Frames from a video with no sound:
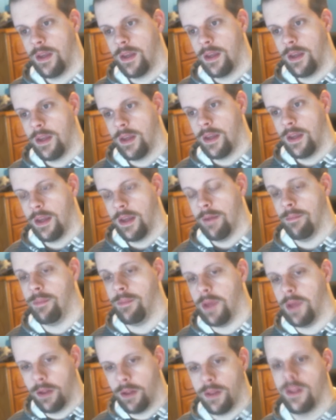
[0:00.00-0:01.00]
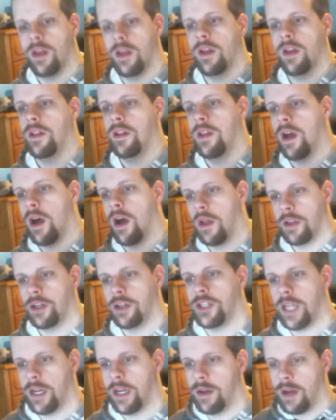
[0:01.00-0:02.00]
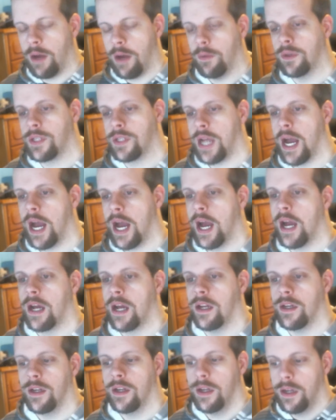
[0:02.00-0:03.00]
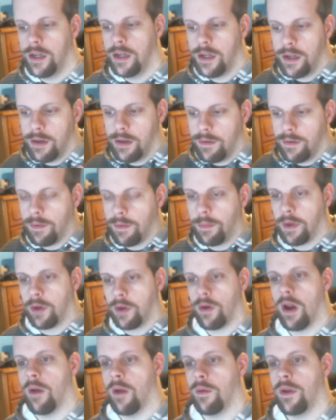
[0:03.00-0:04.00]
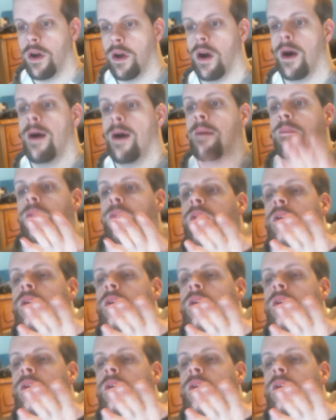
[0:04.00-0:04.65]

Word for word: and build the other channel I was on from the ground up